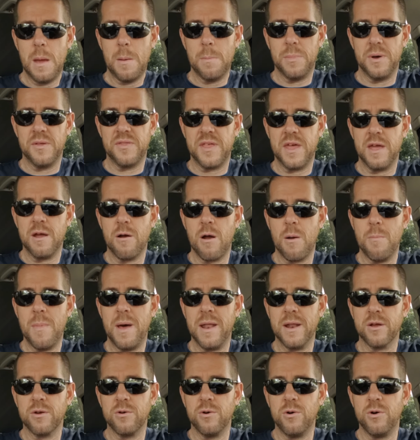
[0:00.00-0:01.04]
But they are
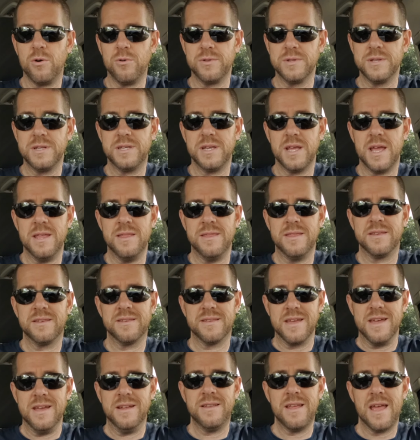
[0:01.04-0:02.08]
medical only in the
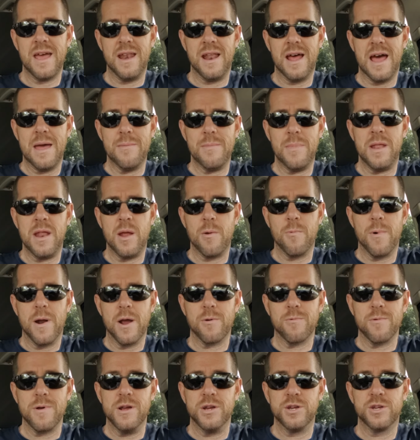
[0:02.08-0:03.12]
state, and I am in a
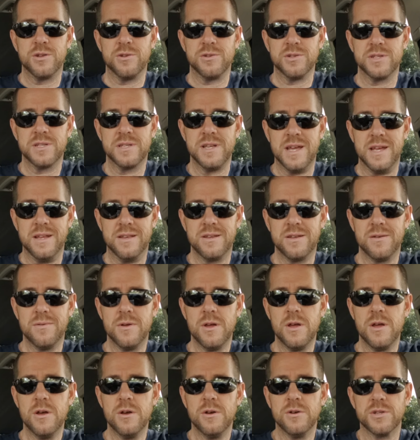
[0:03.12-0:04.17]
recreational state.
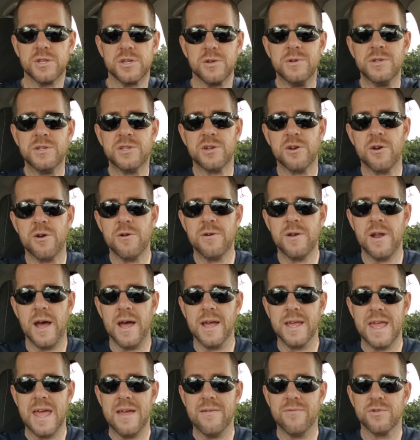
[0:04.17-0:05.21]
So in turn,
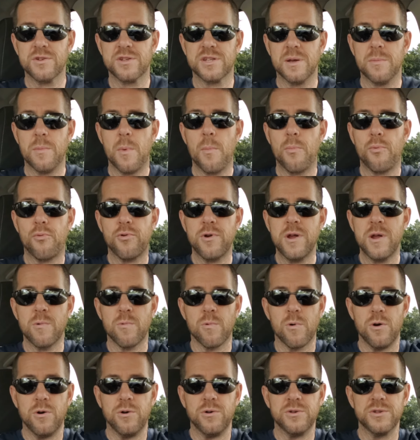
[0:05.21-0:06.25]
I gave her some
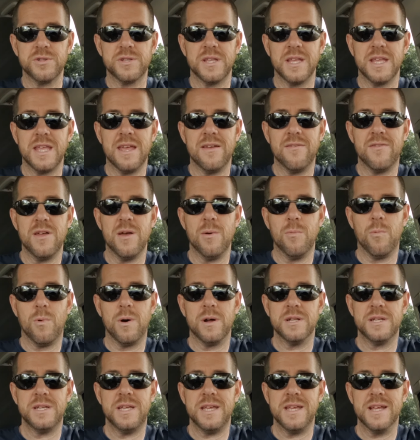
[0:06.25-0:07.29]
pre-rolls to give him
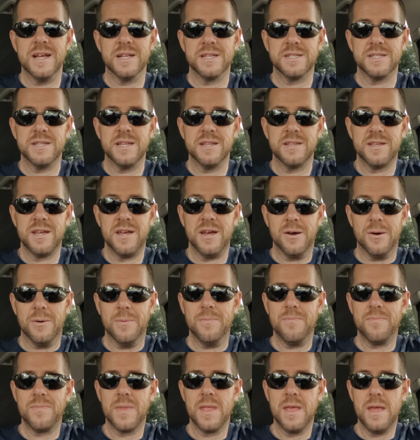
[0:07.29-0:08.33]
once he gets into
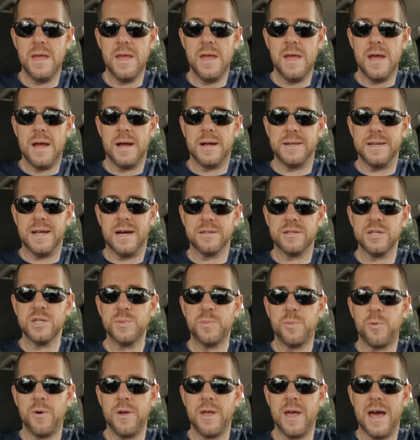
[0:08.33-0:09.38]
town. Now at this
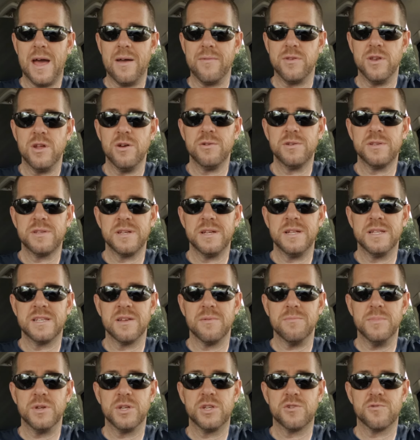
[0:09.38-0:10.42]
point, I have no sense
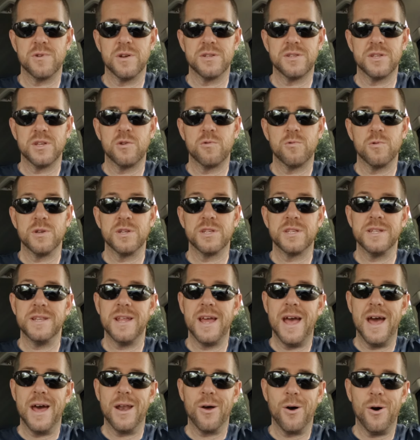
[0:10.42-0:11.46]
of mistrusting
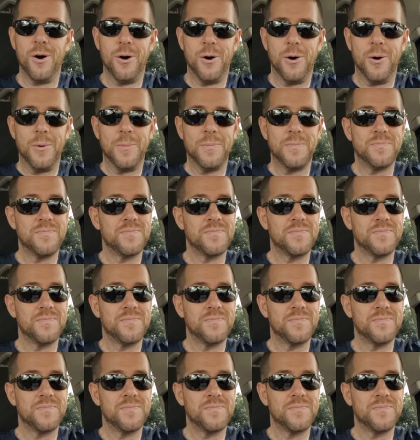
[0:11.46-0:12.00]
Kristen at all.